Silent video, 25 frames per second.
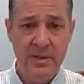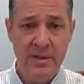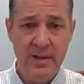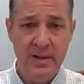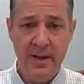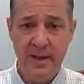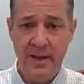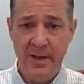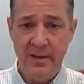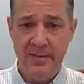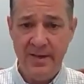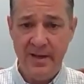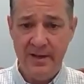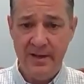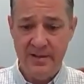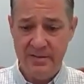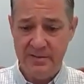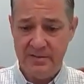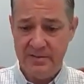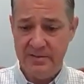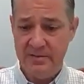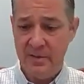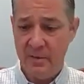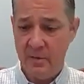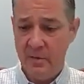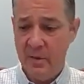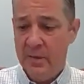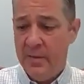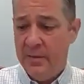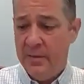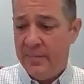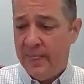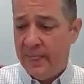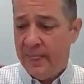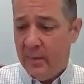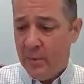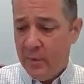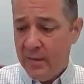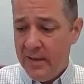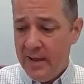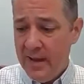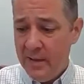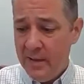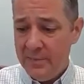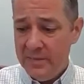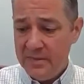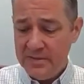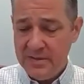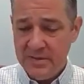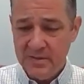Uh, that is. So what
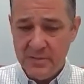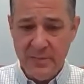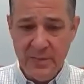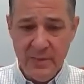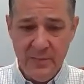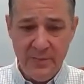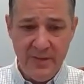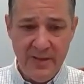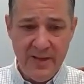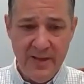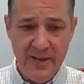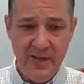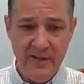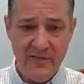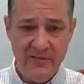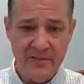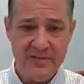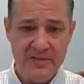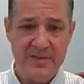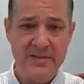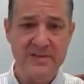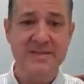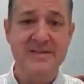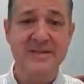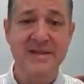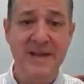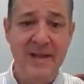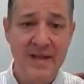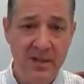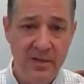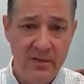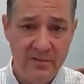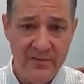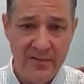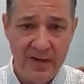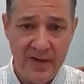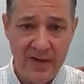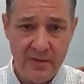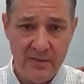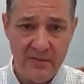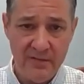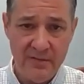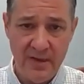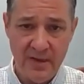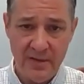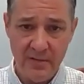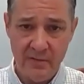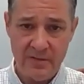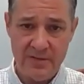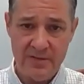happens is people have sustained fight or
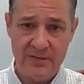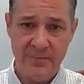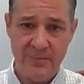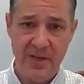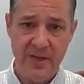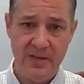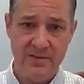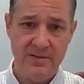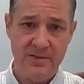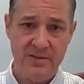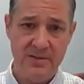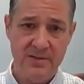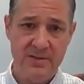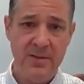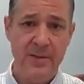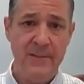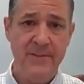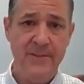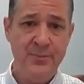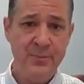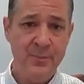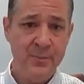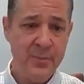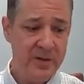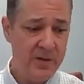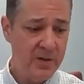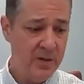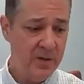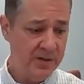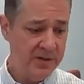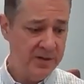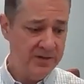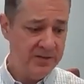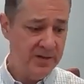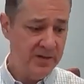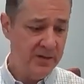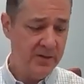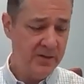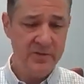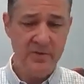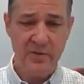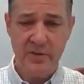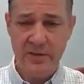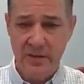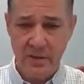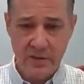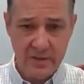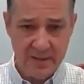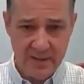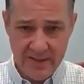flight responses because their
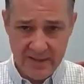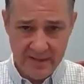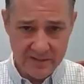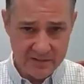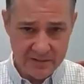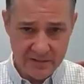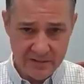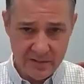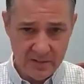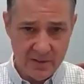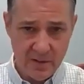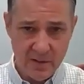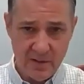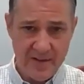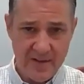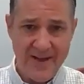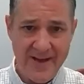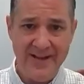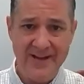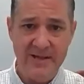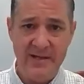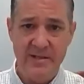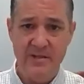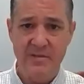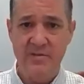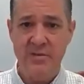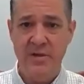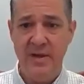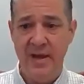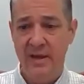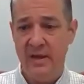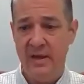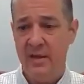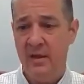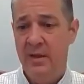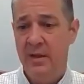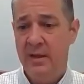adrenal glands are, are not in check.